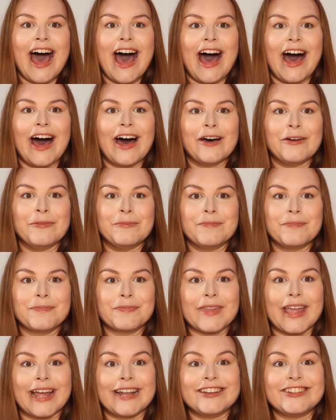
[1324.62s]
and
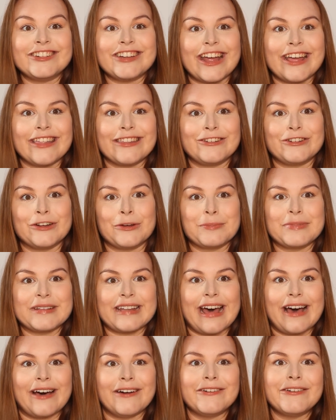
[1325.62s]
share the jobs
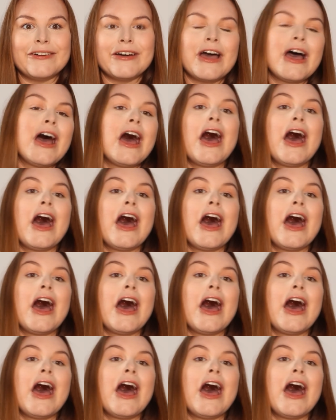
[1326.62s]
out,